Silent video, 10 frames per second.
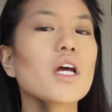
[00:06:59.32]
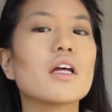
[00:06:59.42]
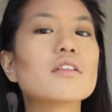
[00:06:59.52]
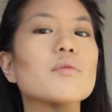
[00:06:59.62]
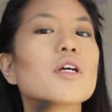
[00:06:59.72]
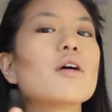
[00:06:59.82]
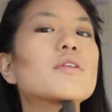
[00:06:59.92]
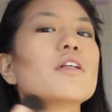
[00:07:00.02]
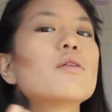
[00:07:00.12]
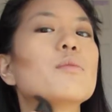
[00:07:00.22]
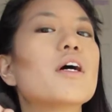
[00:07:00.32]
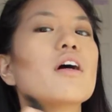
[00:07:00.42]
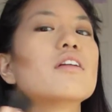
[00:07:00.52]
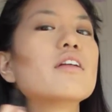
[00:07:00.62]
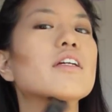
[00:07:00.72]
And sometimes a little bit
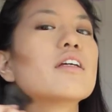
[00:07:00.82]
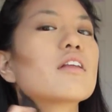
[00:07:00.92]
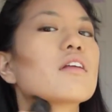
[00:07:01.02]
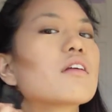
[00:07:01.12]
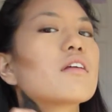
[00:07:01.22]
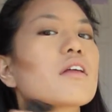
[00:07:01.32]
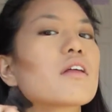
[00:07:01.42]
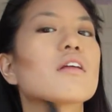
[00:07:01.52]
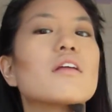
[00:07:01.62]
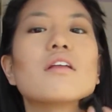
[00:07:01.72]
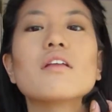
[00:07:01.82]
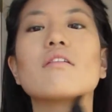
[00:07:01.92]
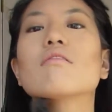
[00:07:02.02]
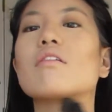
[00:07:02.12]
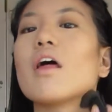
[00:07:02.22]
underneath
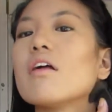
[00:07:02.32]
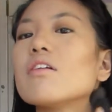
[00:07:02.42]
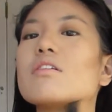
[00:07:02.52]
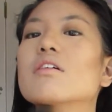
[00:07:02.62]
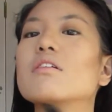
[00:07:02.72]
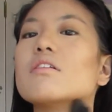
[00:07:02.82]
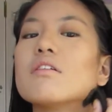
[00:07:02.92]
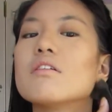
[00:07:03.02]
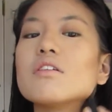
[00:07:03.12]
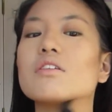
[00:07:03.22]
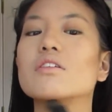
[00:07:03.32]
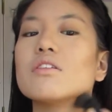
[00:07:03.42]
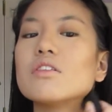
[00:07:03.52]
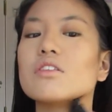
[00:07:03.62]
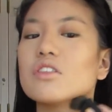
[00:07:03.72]
that
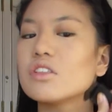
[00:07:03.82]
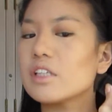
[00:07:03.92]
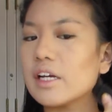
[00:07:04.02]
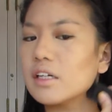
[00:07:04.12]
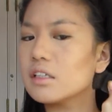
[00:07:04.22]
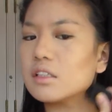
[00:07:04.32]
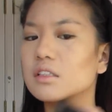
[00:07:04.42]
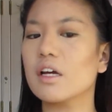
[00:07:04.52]
shaded